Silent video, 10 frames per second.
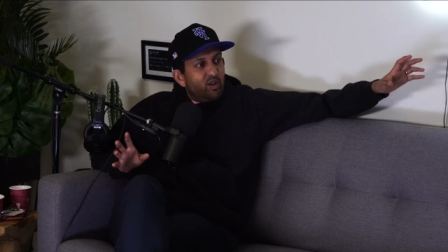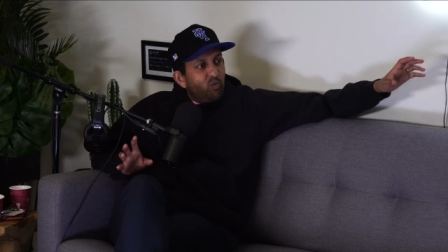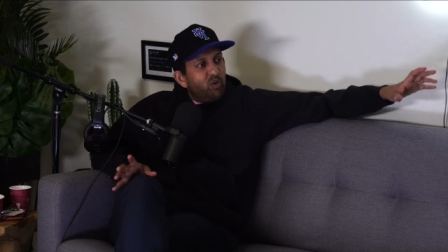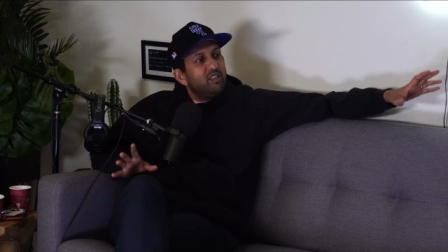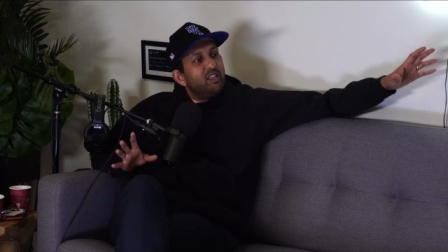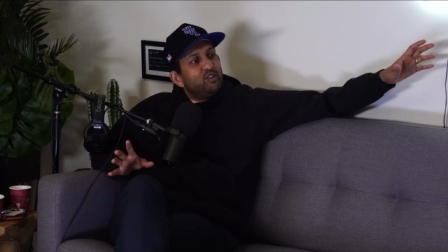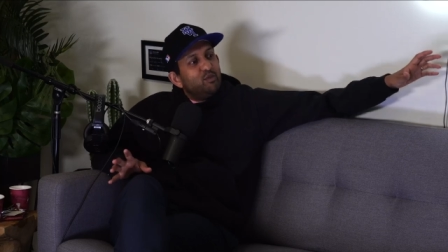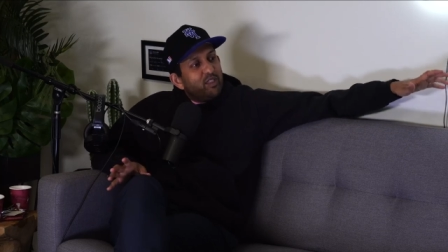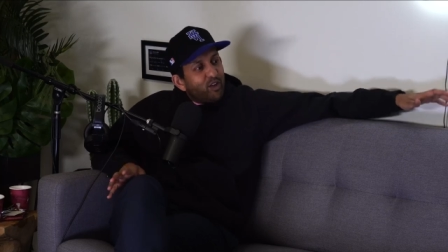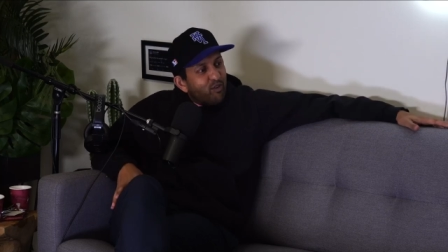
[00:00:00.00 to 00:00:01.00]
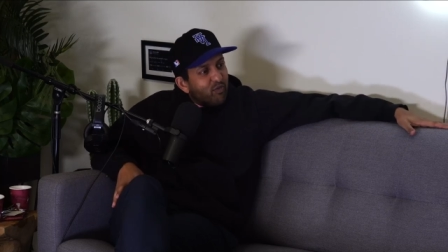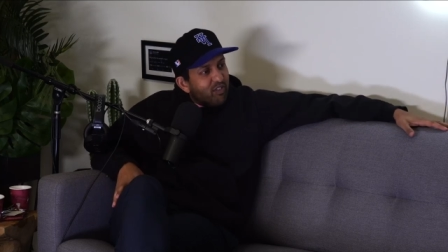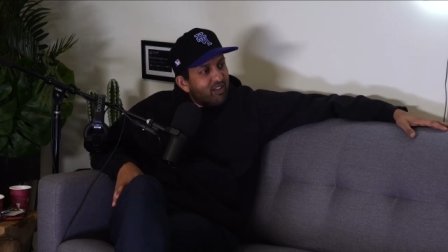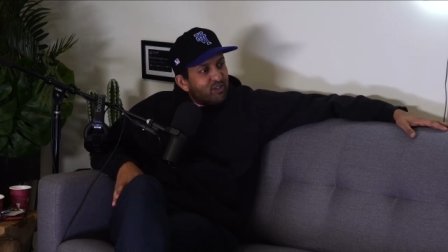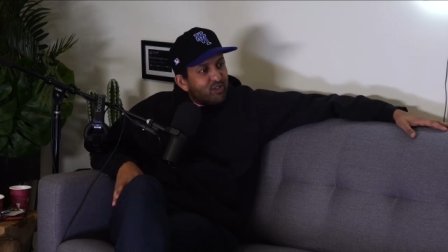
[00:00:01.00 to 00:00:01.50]
What do they do when they go for
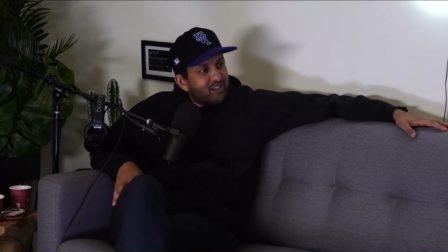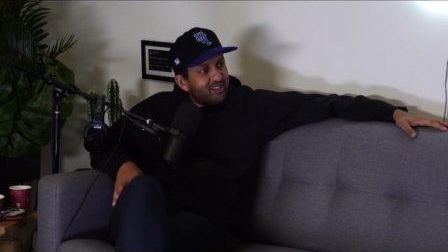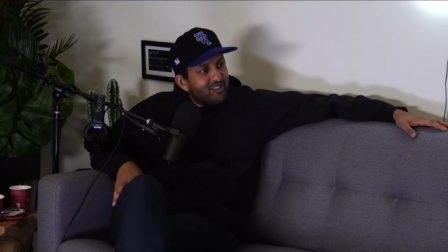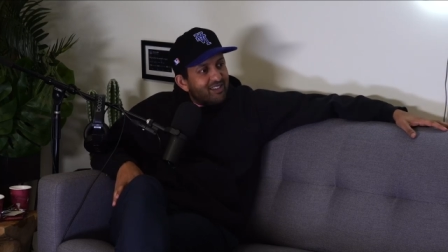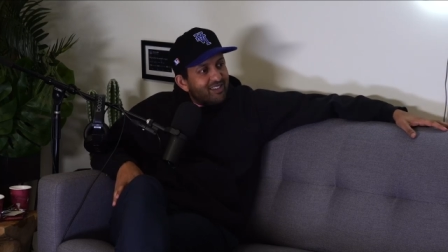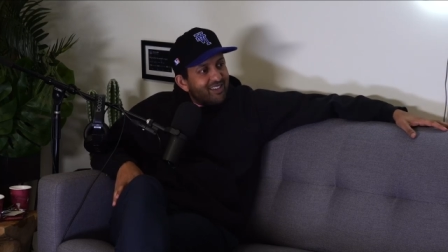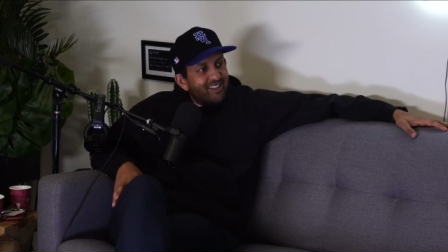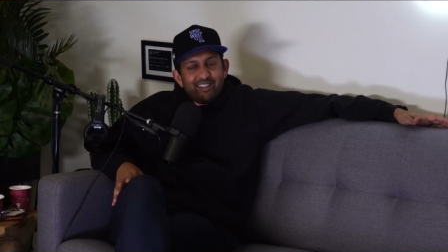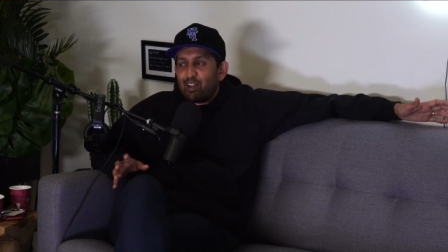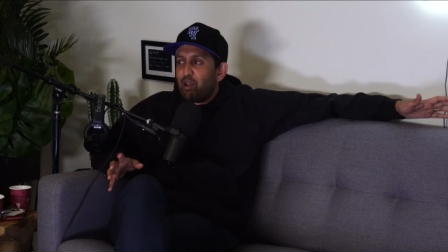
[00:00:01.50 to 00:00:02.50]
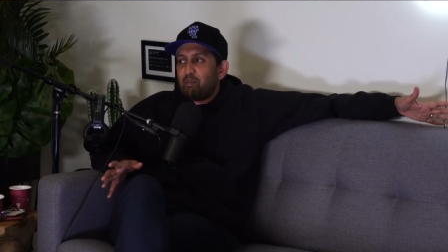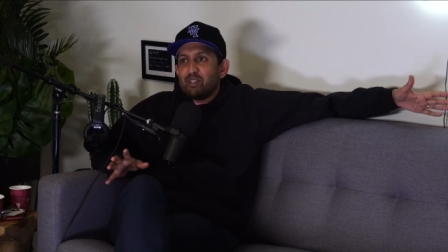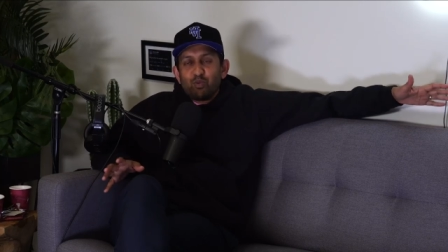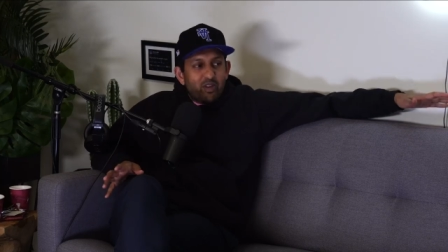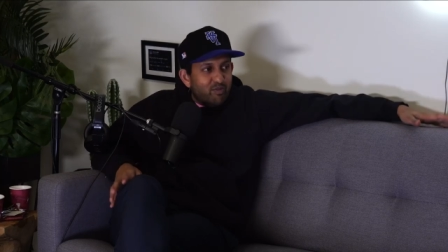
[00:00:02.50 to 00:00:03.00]
lunch? They grab a
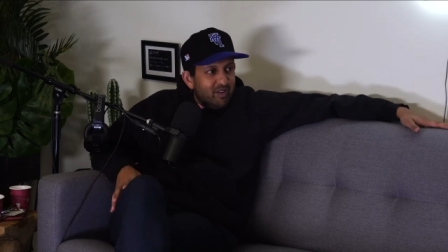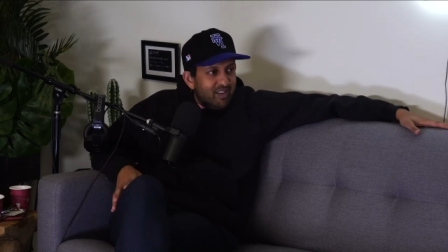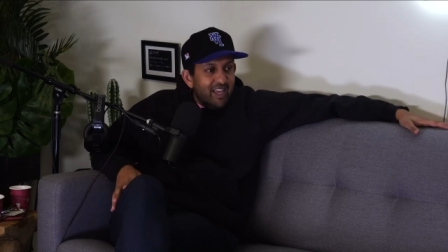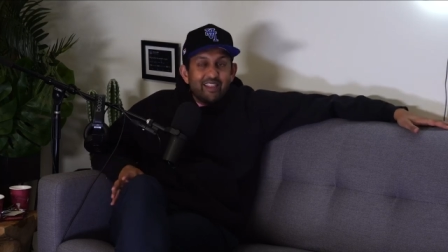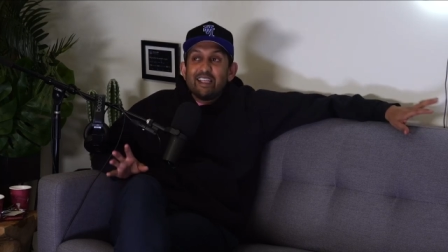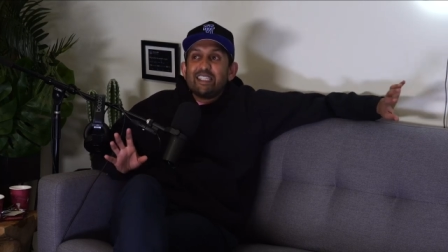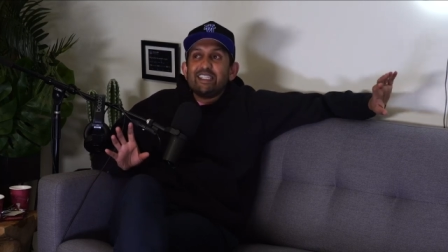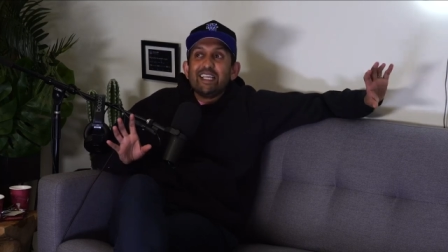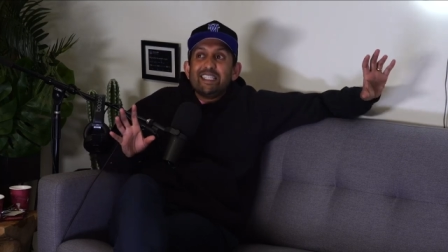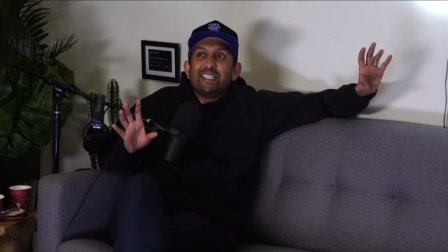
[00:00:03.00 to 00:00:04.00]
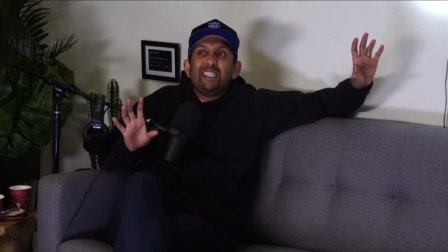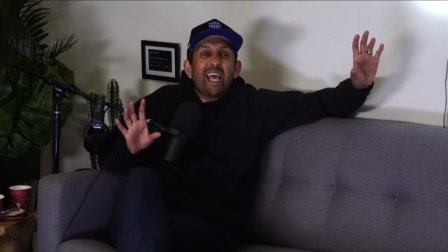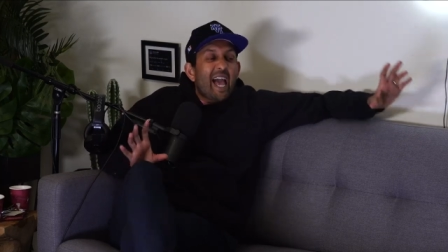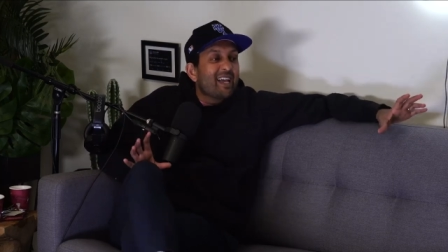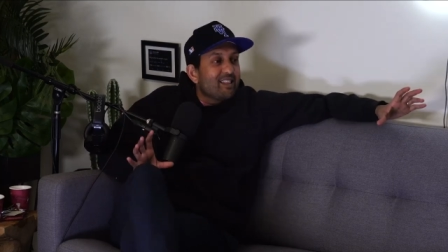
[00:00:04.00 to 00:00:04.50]
Sweetgreen. This is simple?
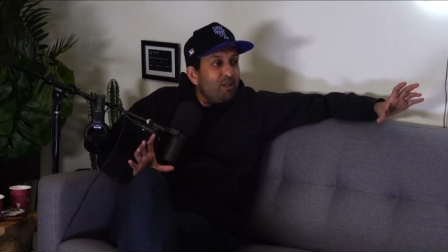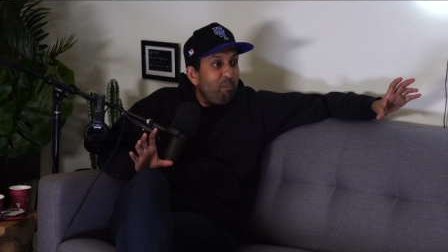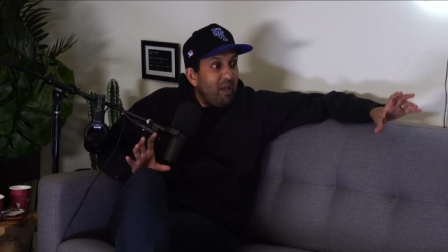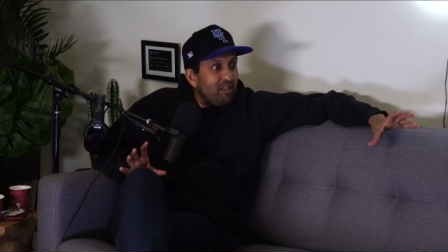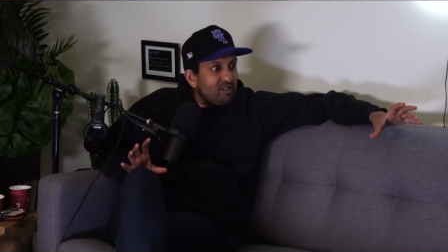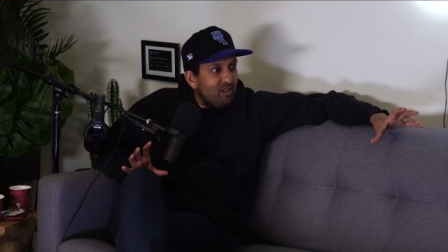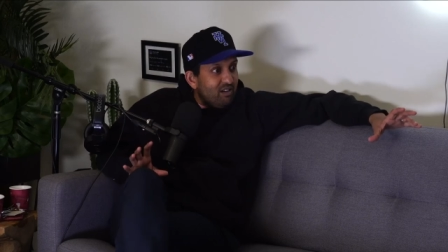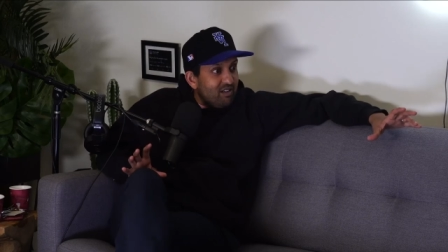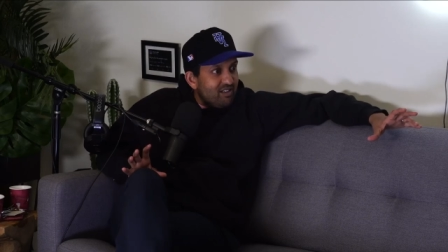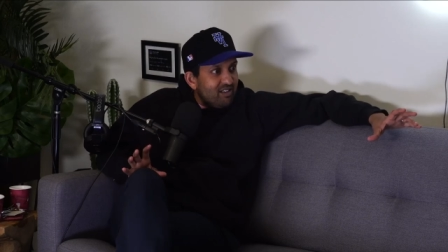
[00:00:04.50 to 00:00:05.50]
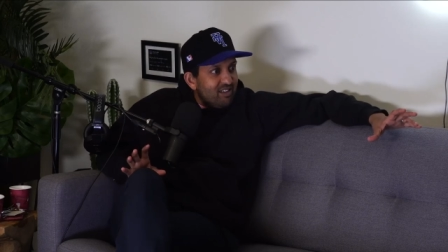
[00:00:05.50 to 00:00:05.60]
exactly Peloton.